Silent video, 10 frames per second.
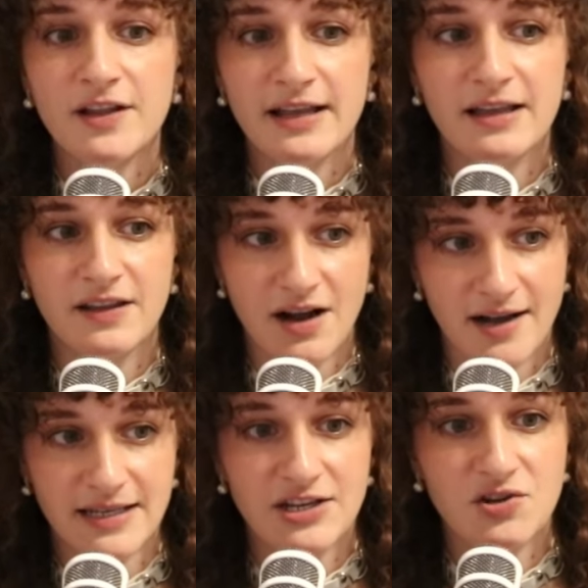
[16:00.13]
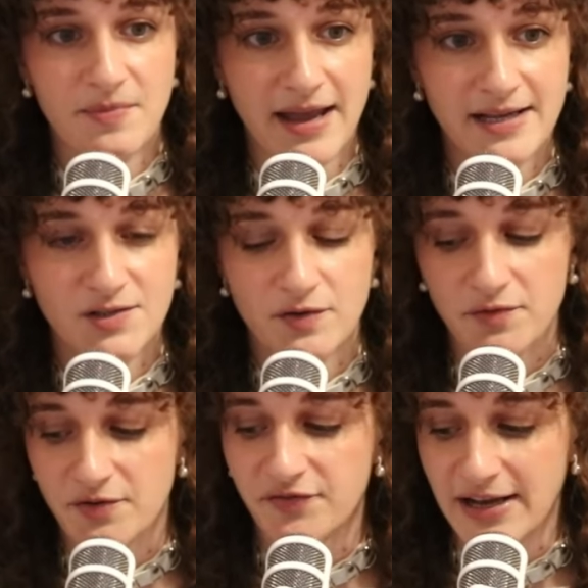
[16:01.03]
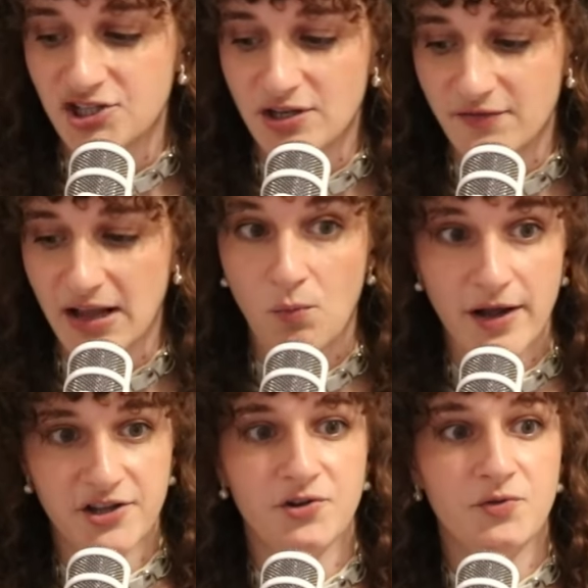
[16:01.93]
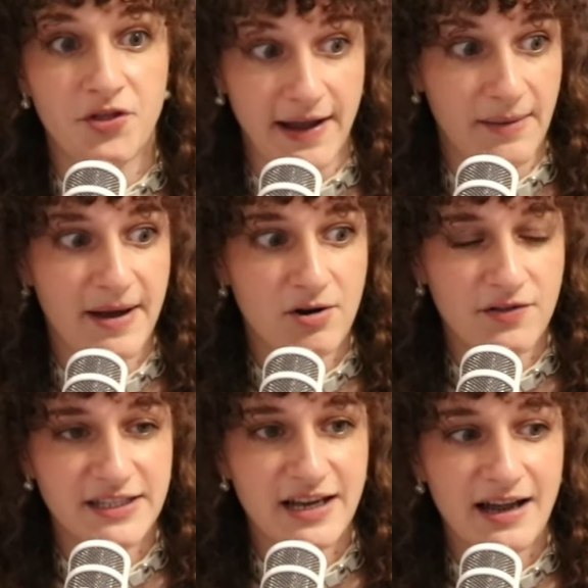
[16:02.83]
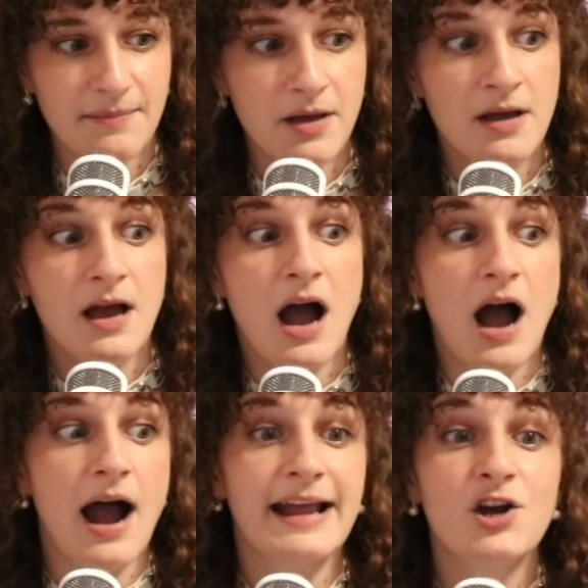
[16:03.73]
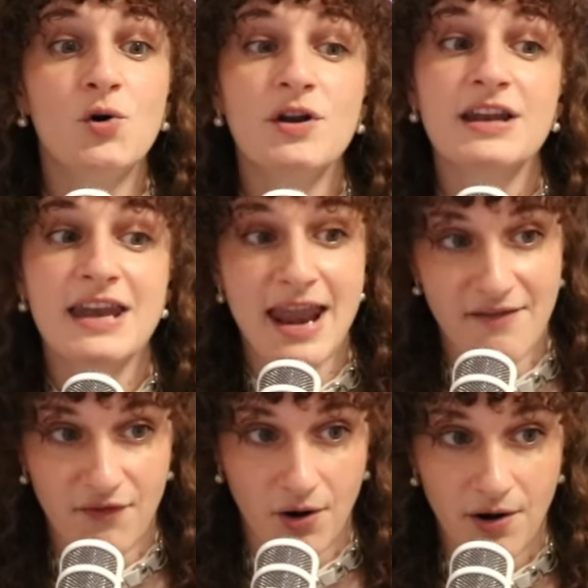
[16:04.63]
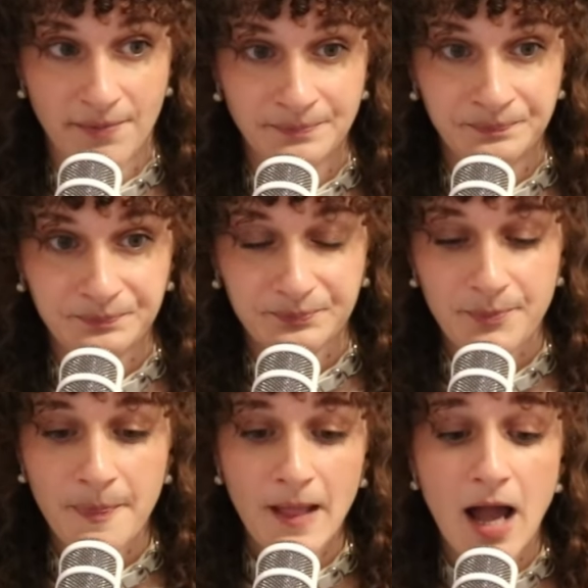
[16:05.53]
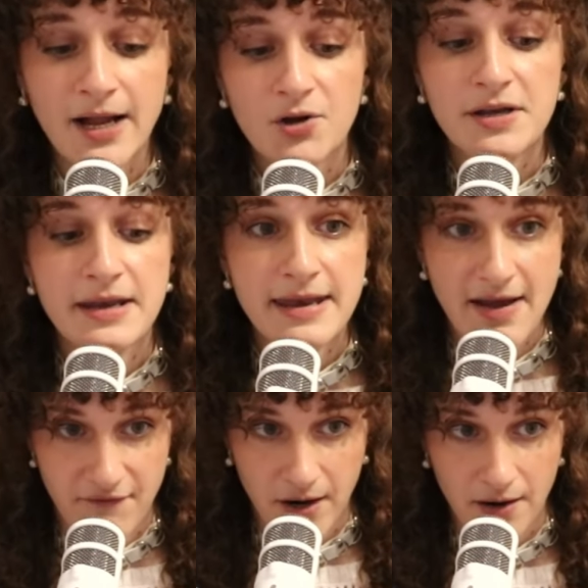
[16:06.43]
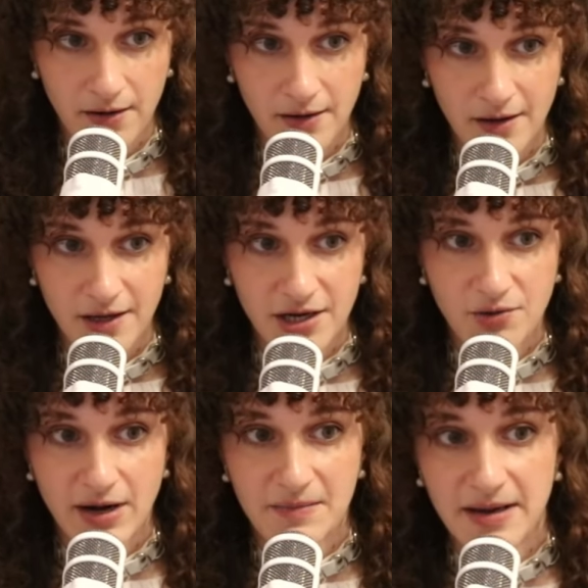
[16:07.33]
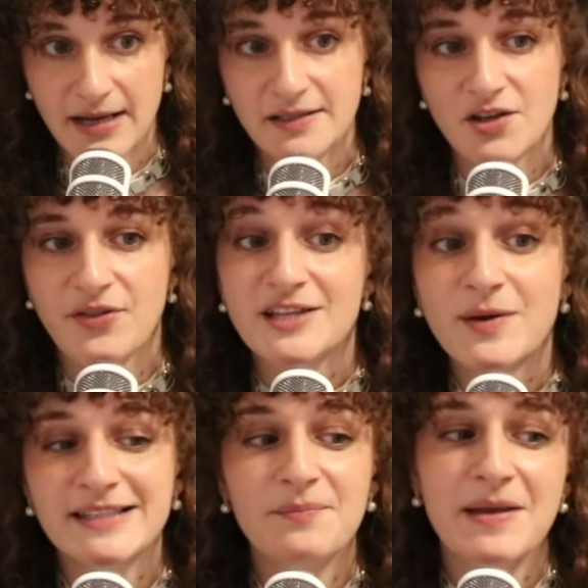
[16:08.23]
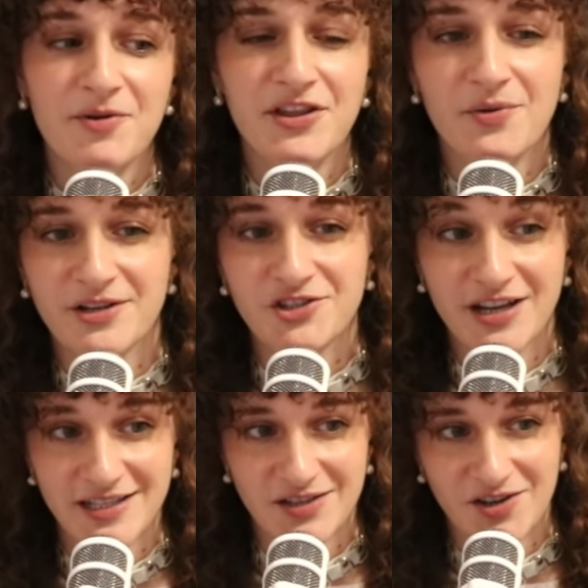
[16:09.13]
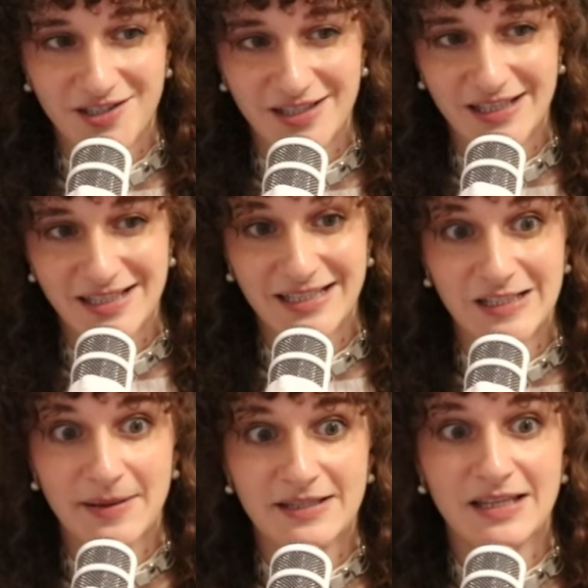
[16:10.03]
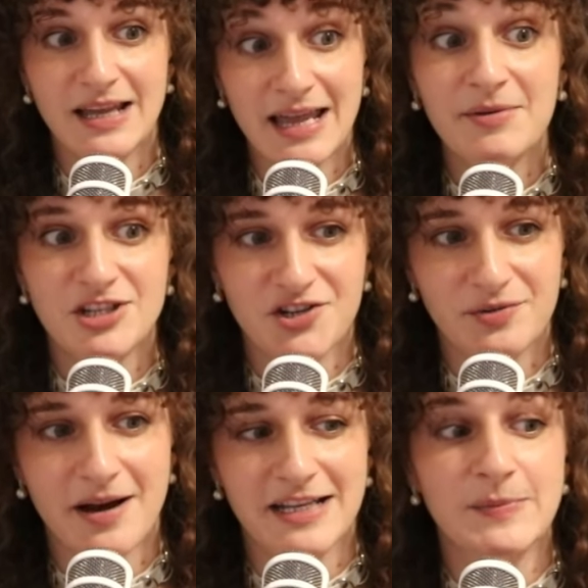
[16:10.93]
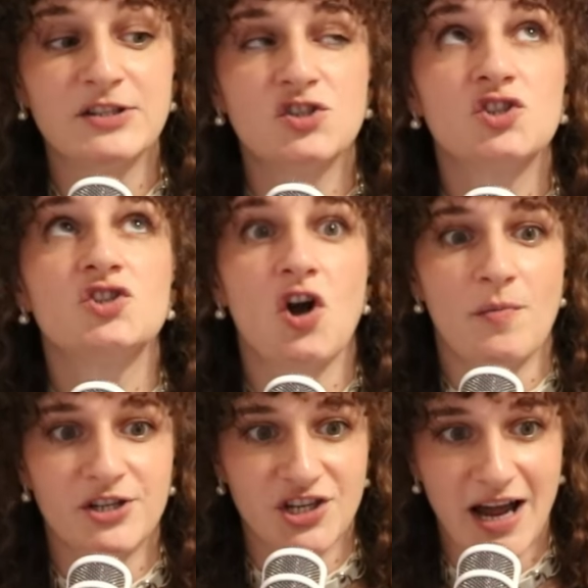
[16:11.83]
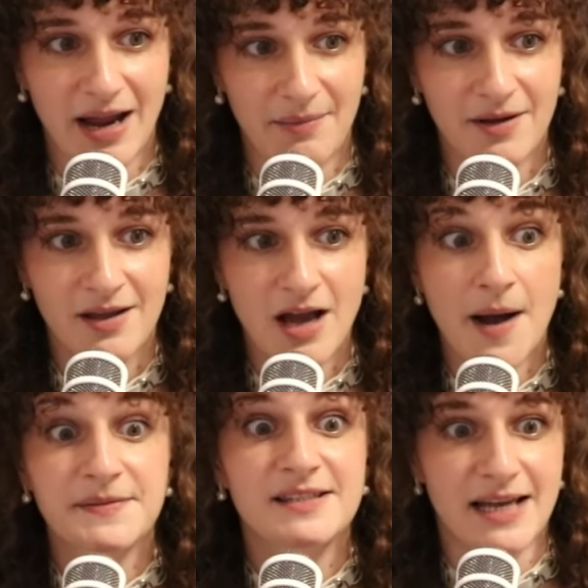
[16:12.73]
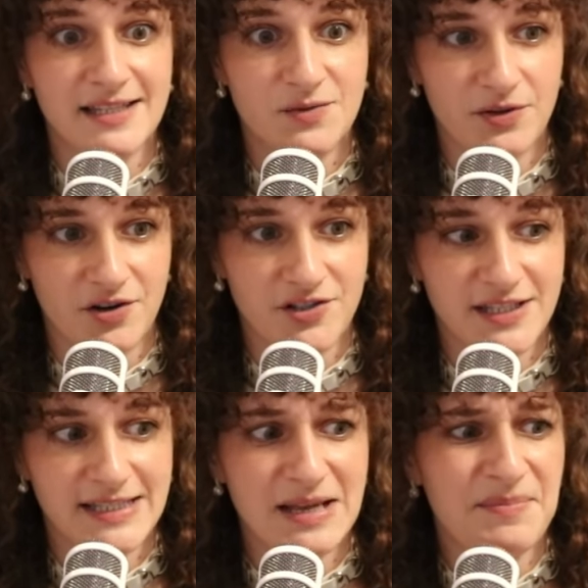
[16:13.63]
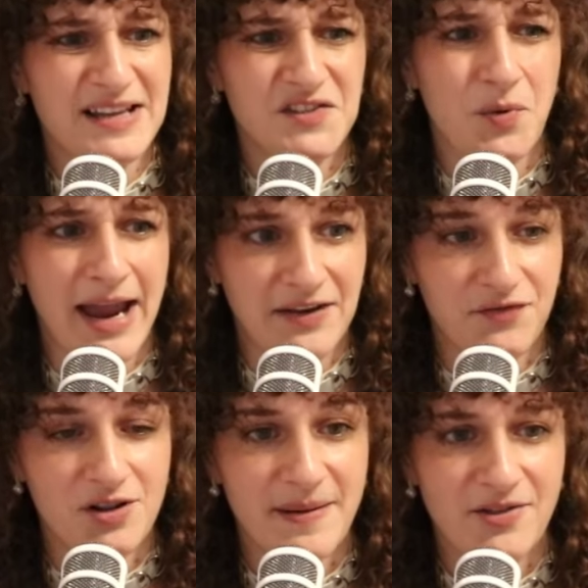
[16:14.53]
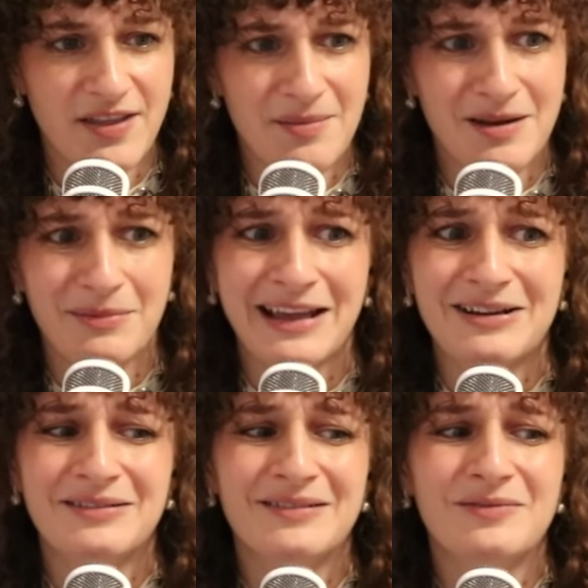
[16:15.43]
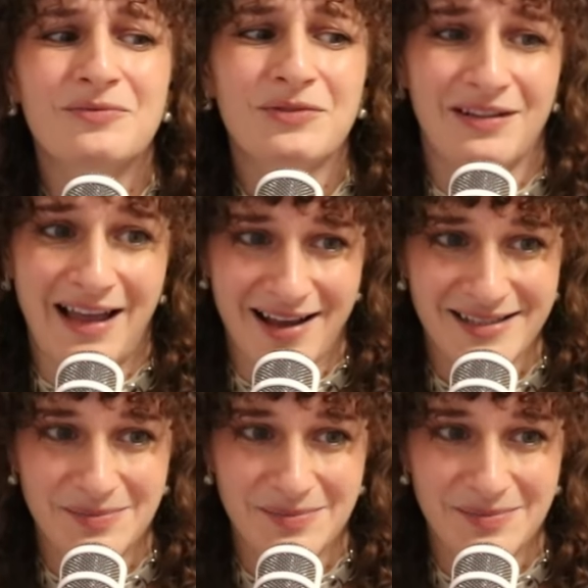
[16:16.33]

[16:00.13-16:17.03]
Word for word: like the content you make is sort of a reflection of like what you think about all the time i could never I could never. You know what I mean? So that's why some people think Richard is a narcissist because he spends him and Dr. Ramani spend so much time obsessed with narcissists and being so hateful about them that I'm like, relax,